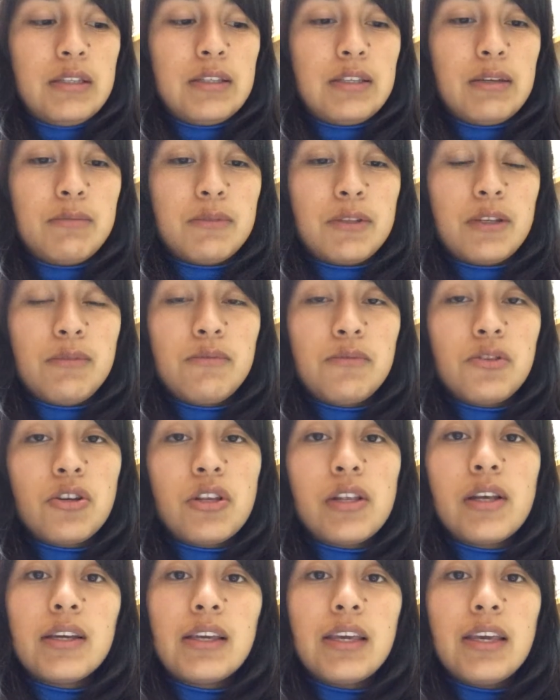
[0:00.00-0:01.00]
sometimes
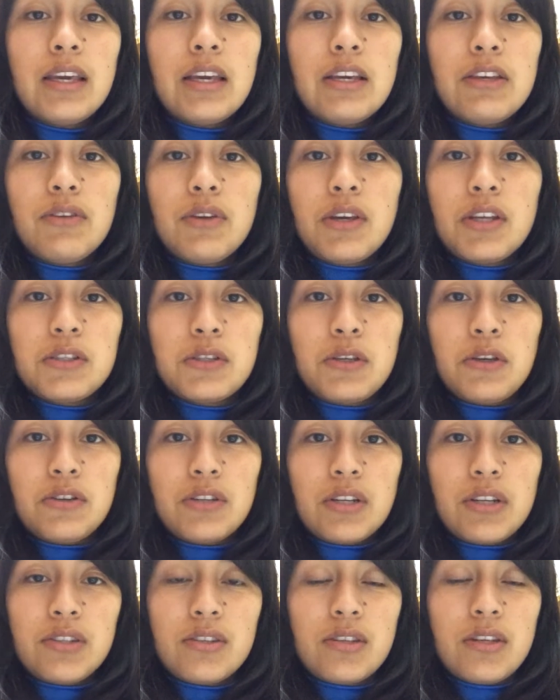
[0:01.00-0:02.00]
you're lucky and you get to your
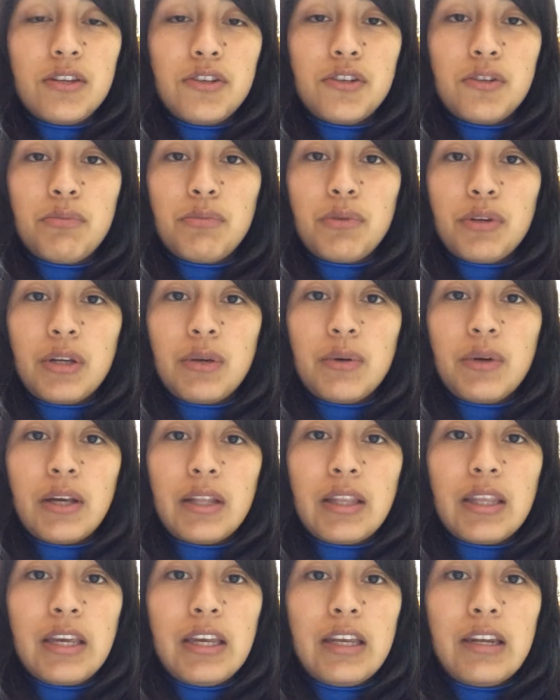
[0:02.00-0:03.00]
destination pretty
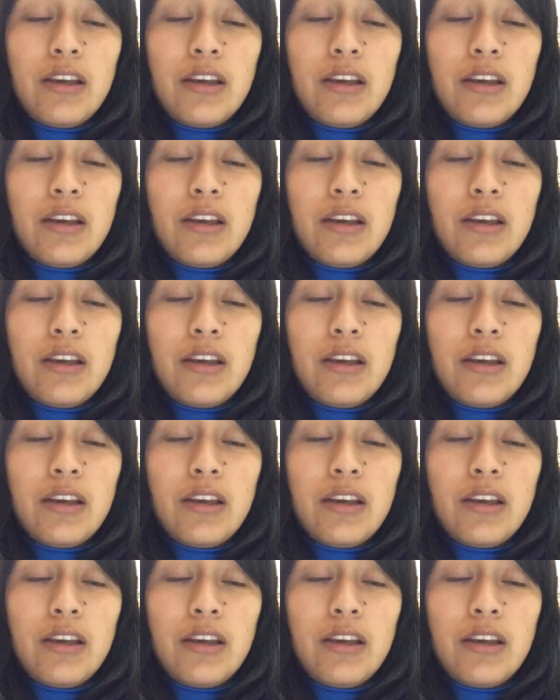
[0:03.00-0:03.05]
quickly,